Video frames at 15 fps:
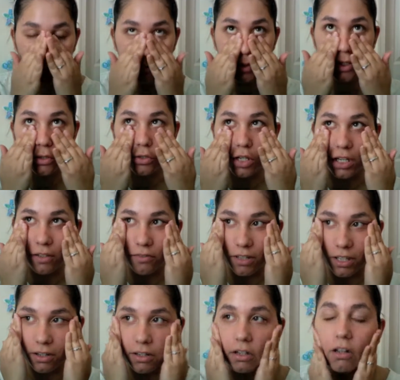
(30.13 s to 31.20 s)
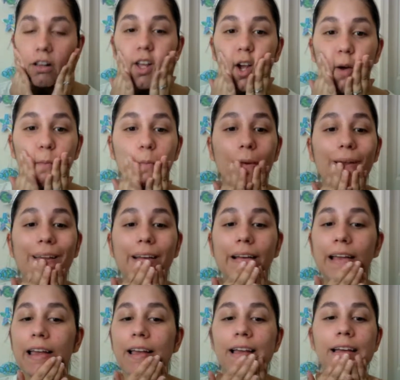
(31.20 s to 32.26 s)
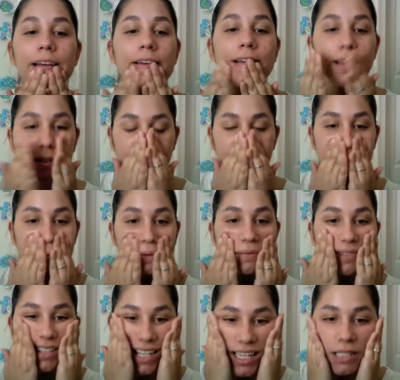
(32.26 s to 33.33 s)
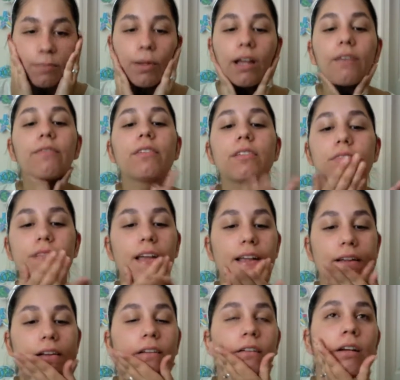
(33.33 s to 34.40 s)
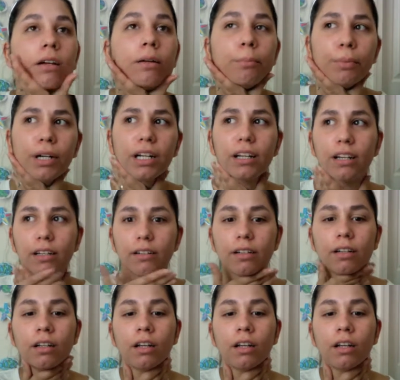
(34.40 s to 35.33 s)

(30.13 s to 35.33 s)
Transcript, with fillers: I'm still trying to figure it all out, but this one with the SPF is like pretty good.